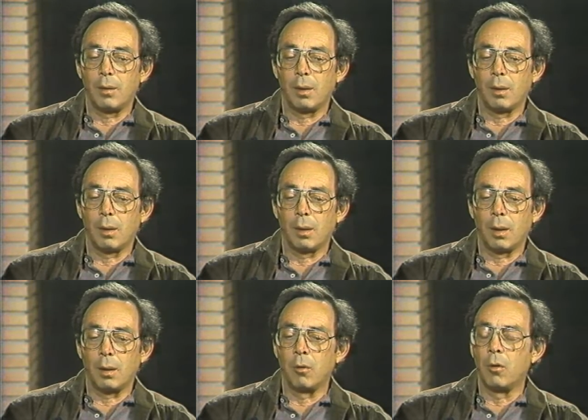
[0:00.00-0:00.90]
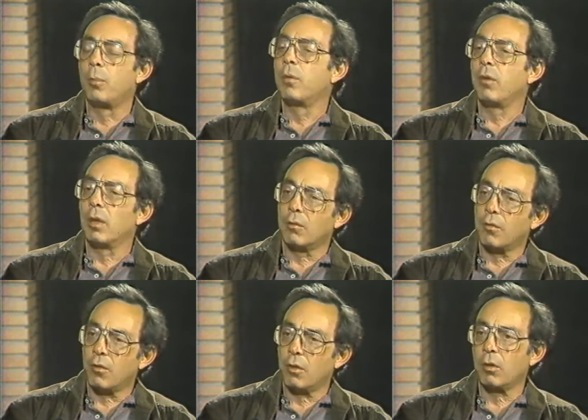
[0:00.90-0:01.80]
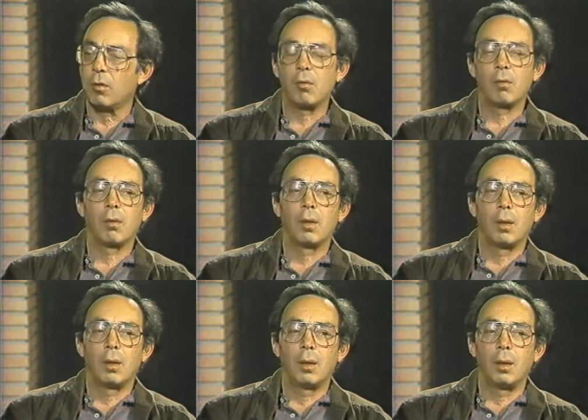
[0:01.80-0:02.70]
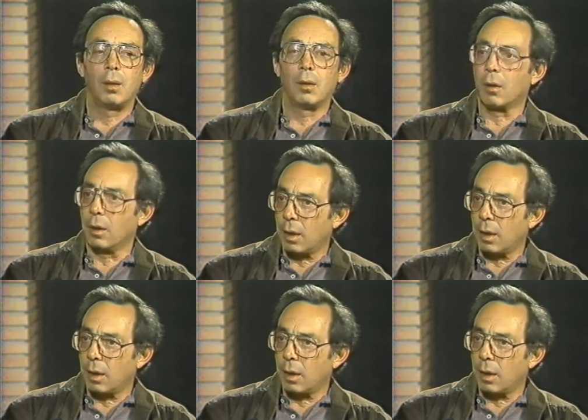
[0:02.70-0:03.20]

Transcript: uh, a group of young physicians in the early